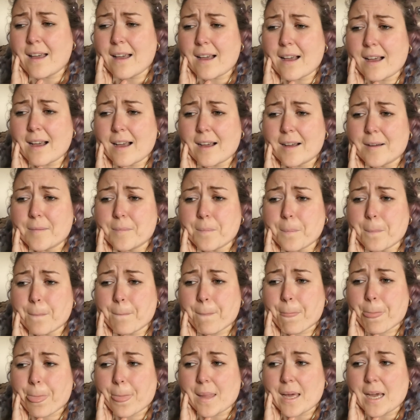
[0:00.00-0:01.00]

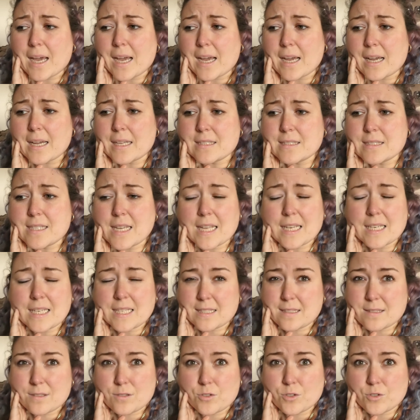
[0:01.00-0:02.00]
and he
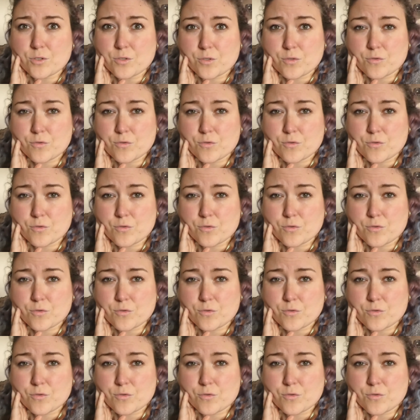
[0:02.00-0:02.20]
needed to